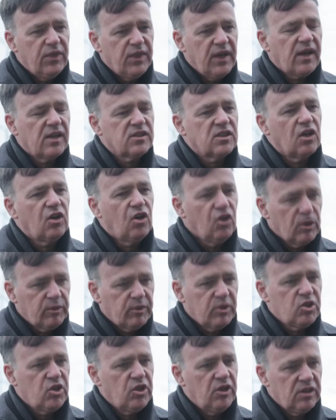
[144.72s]
think it's a good
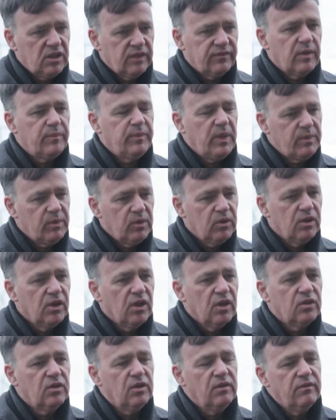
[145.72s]
opportunity for people
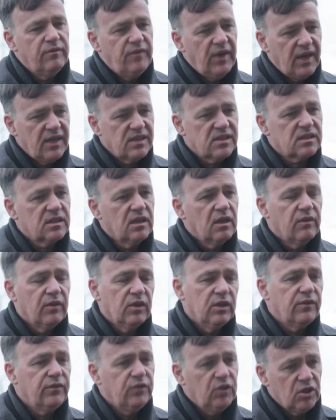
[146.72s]
to invest for
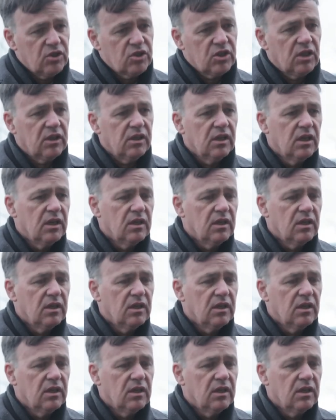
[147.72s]
the future,